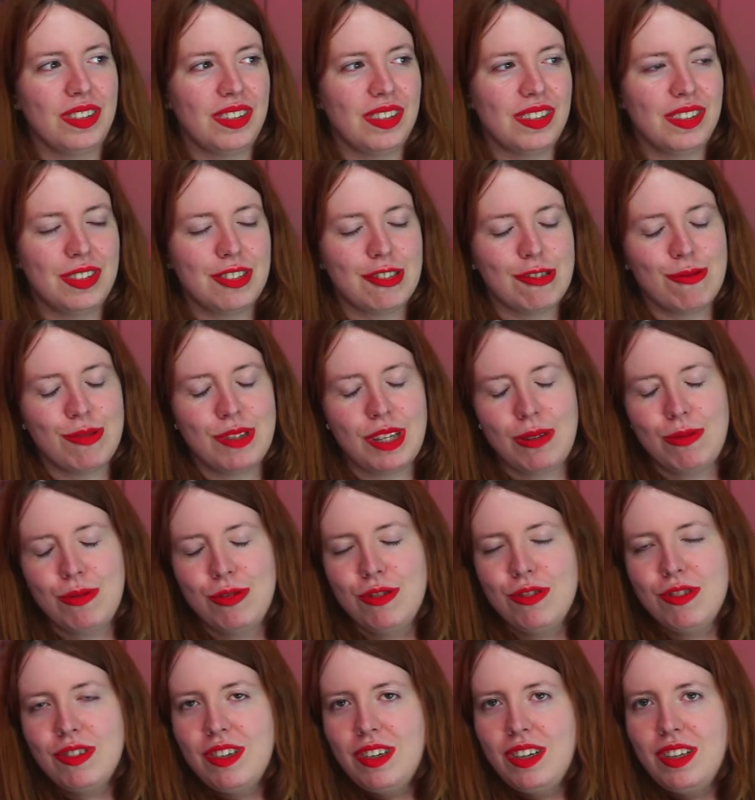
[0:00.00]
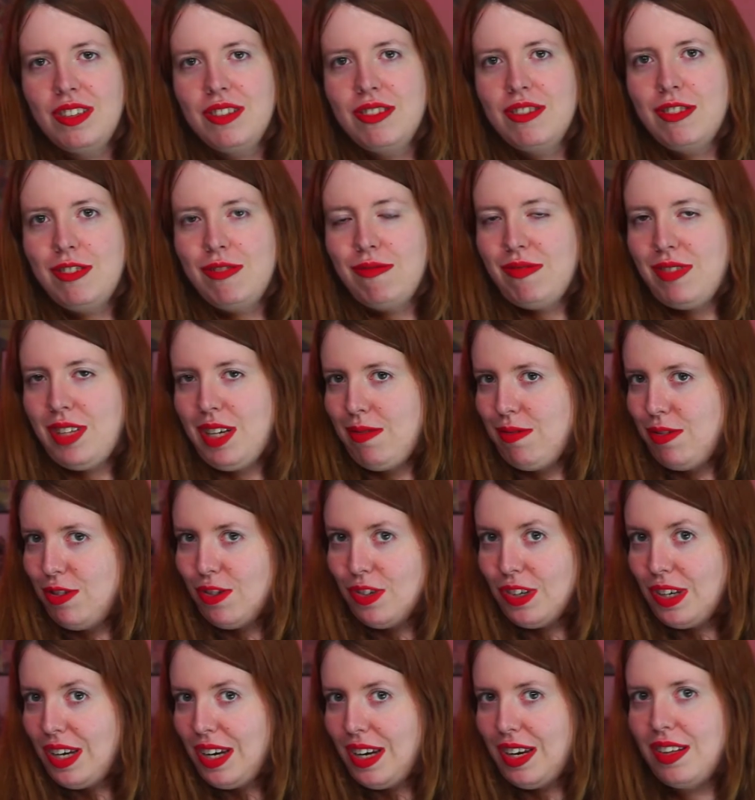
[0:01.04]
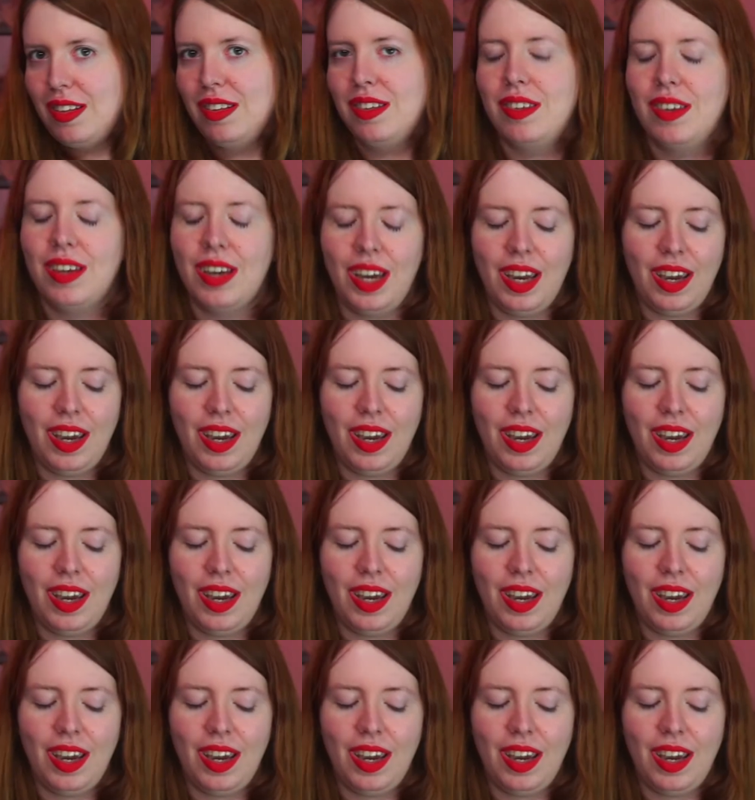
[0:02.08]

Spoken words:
sometimes you can, sometimes you can't.